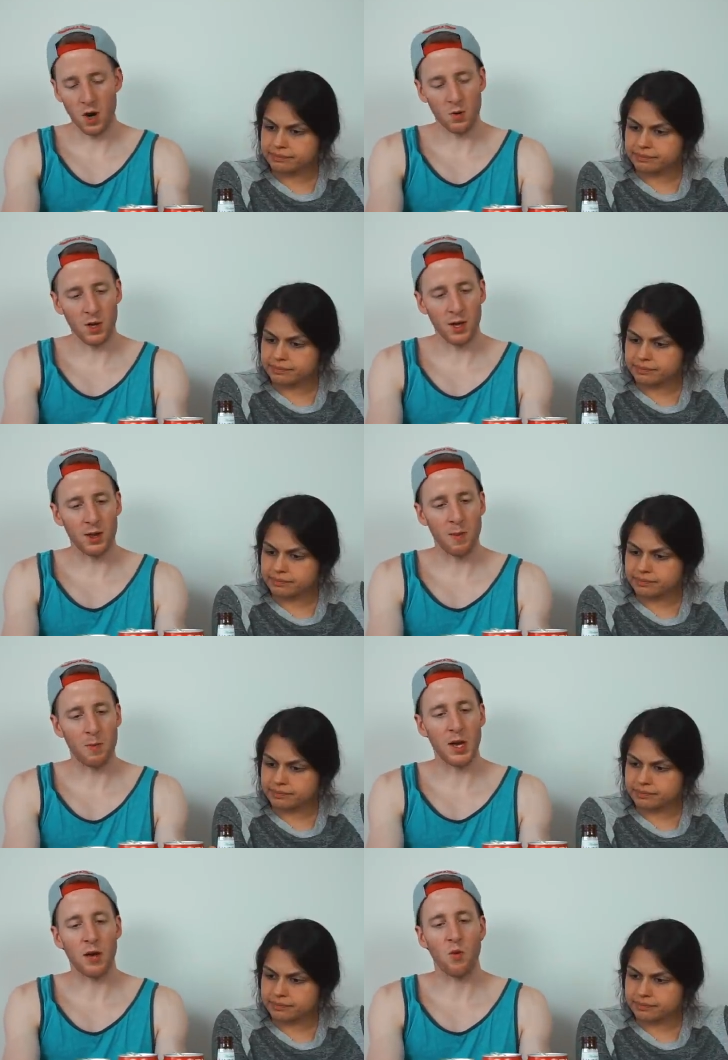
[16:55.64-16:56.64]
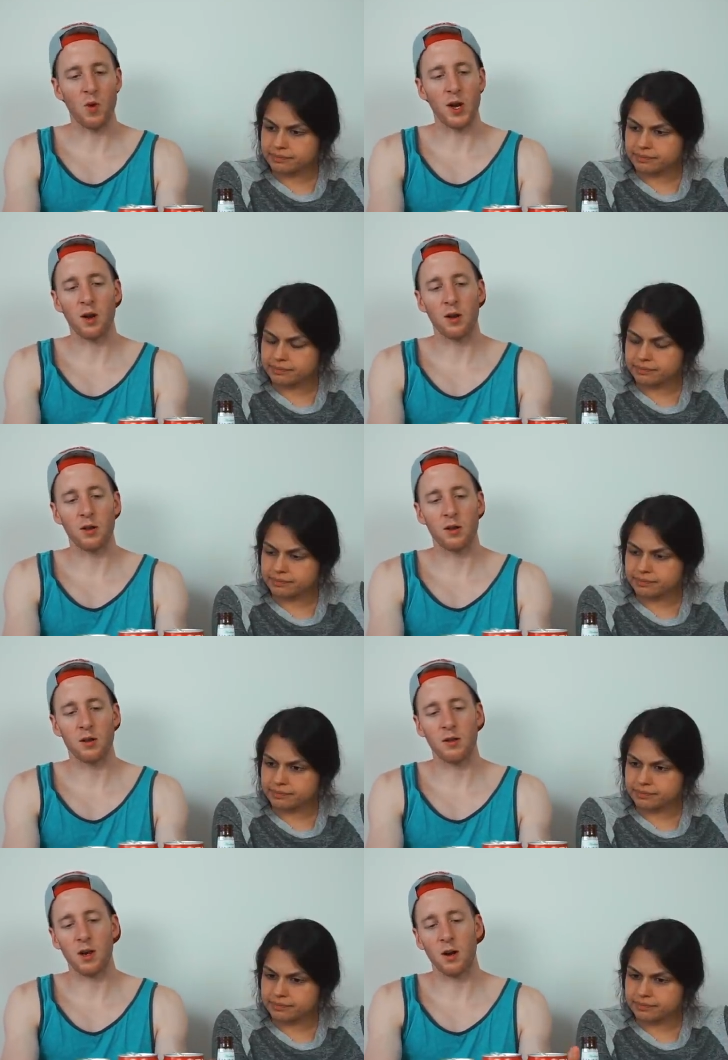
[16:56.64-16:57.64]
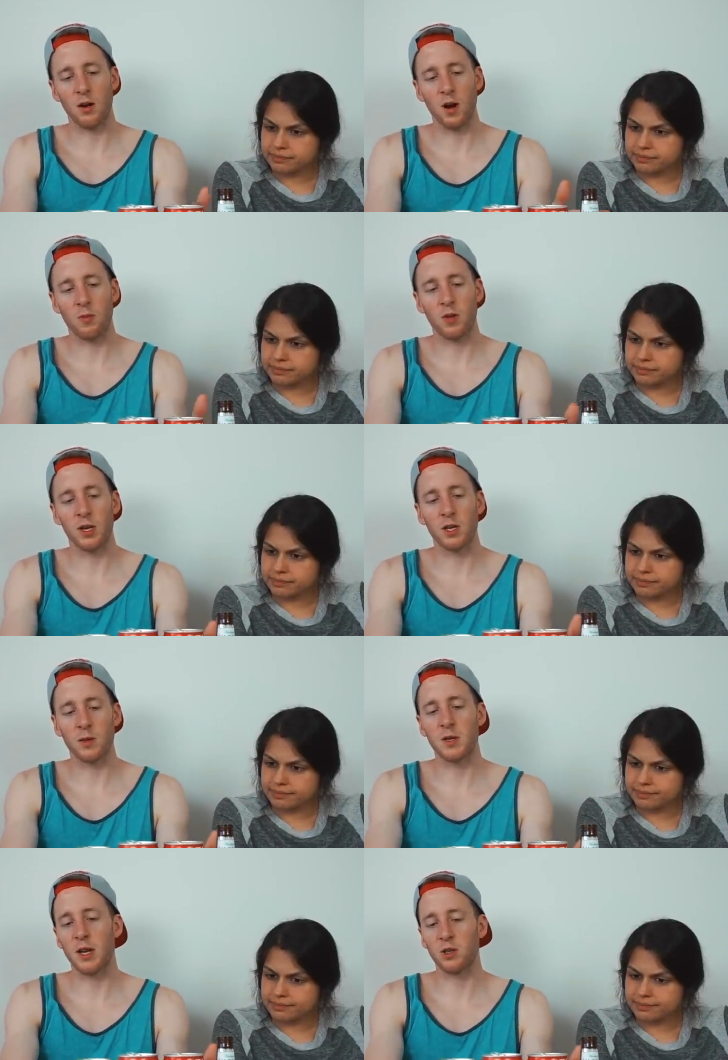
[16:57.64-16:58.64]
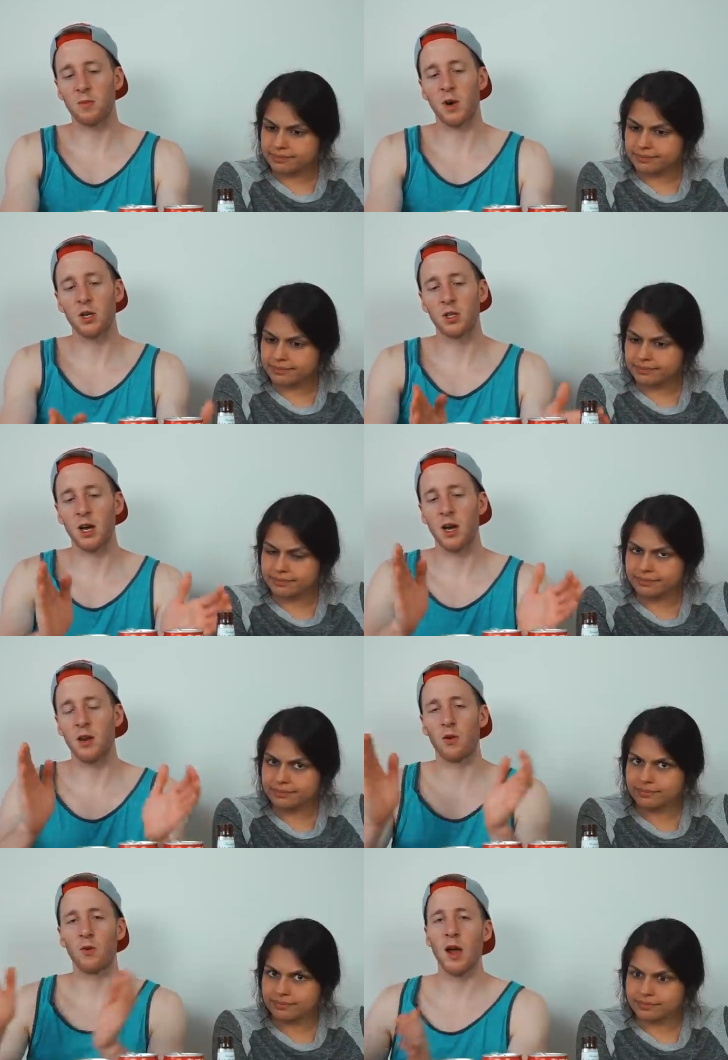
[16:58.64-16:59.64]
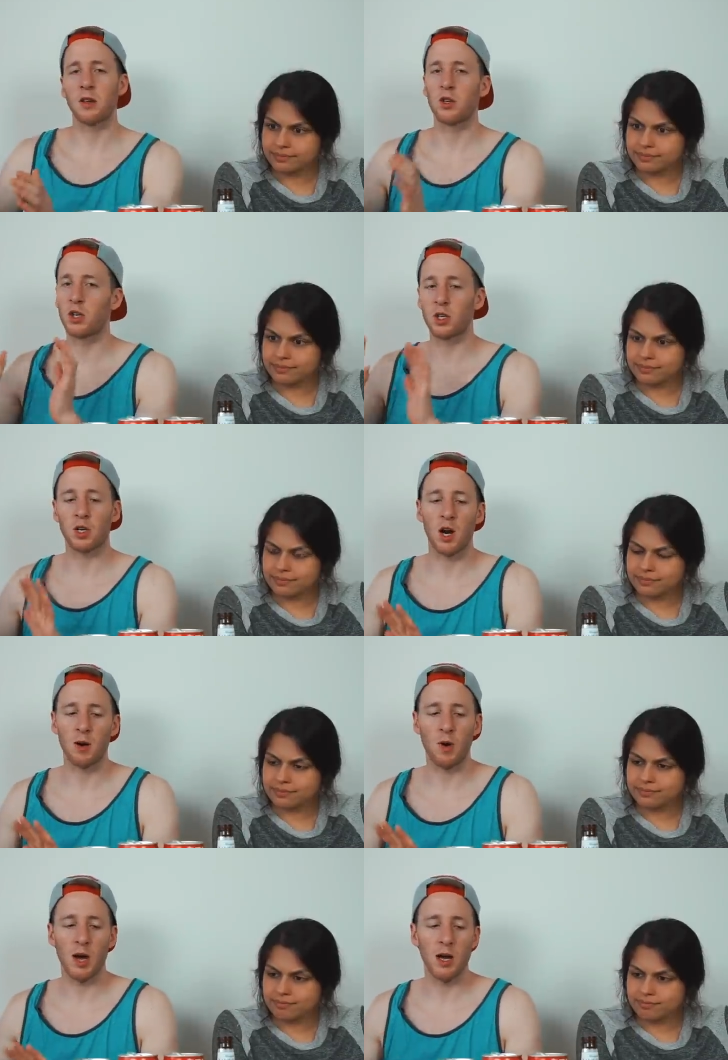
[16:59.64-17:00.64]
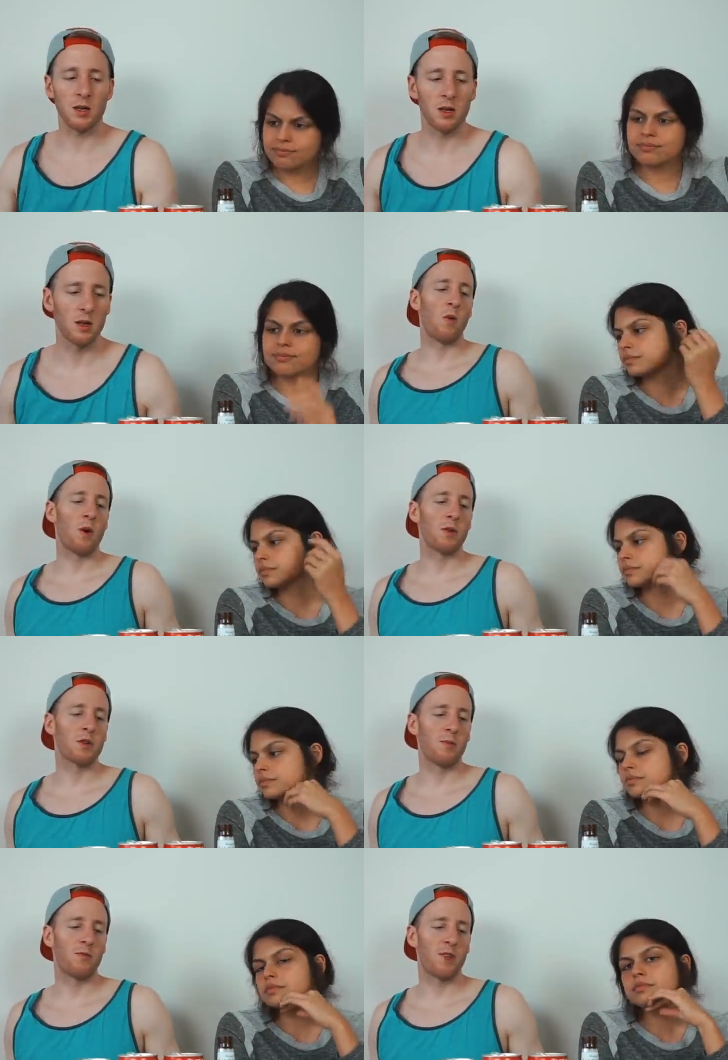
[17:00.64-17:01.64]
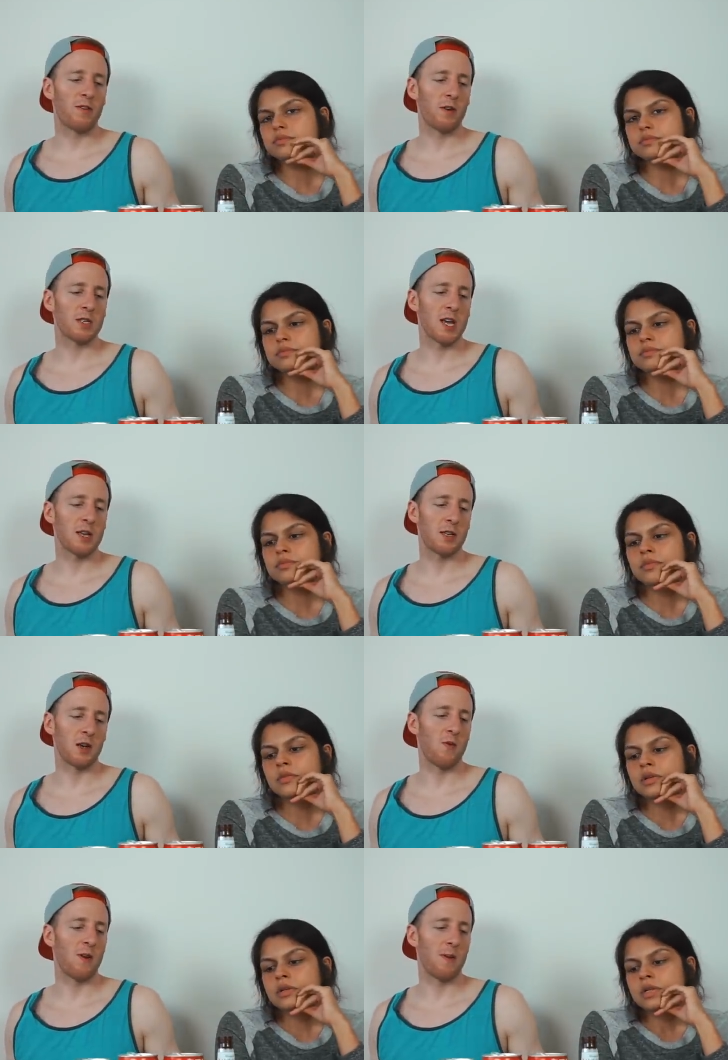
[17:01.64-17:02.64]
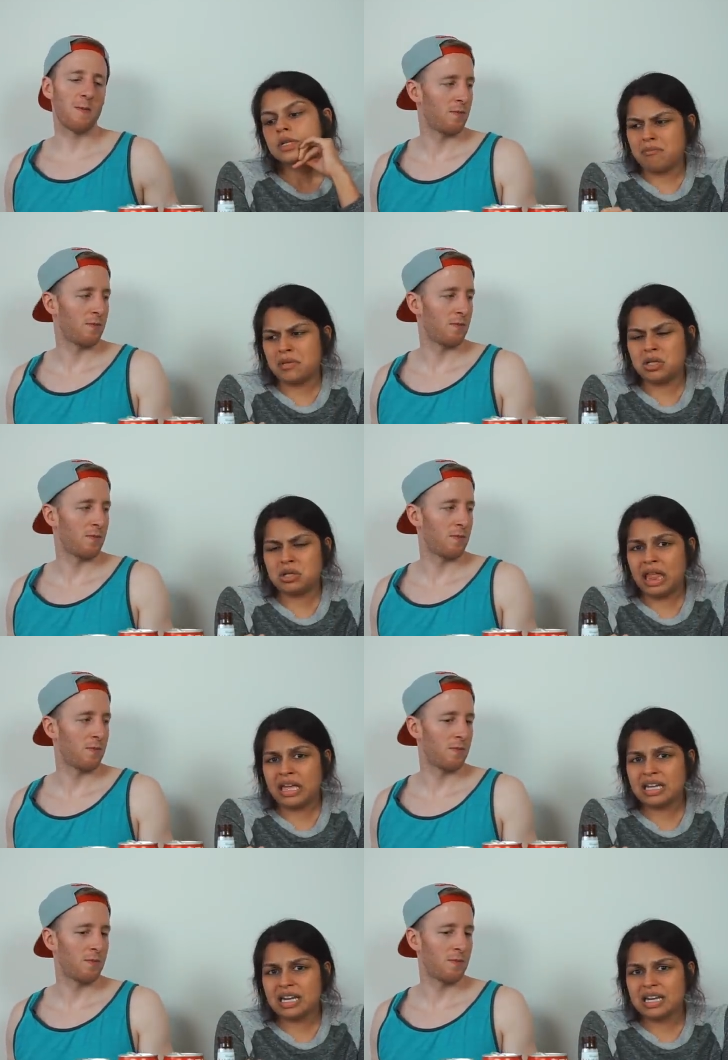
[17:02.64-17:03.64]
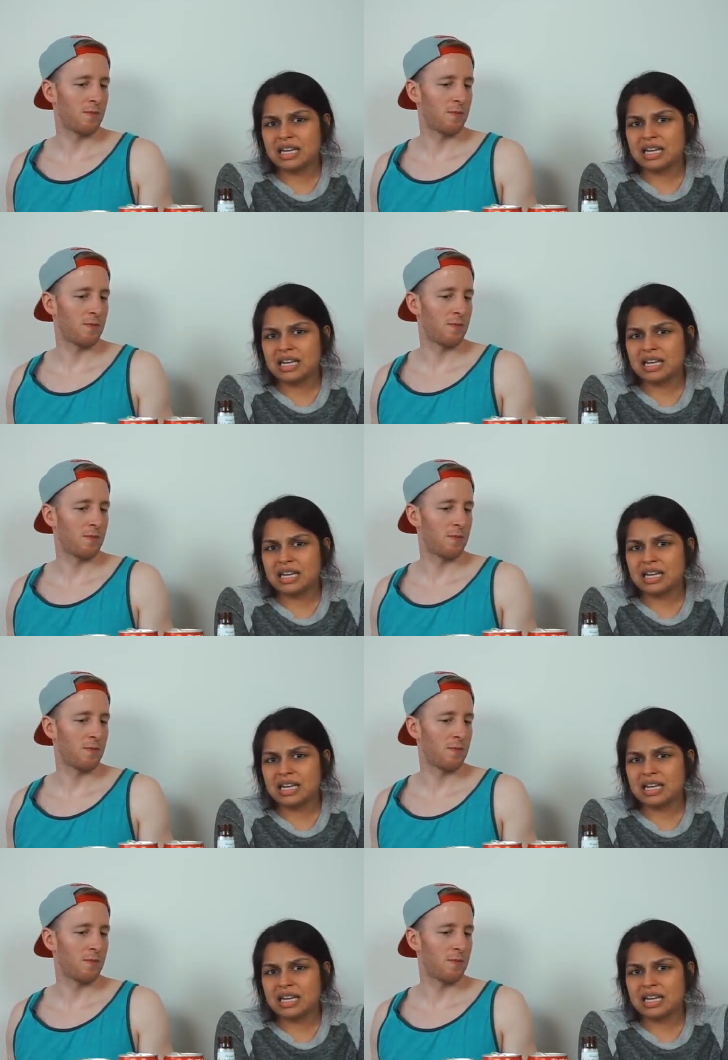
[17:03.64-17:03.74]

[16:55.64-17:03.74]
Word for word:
Speaker 1: are really the big winners. They're a pretty substantial margin ahead of the rest, just carb-wise. What was your favorite tasting one?
Speaker 2: Miller Lite?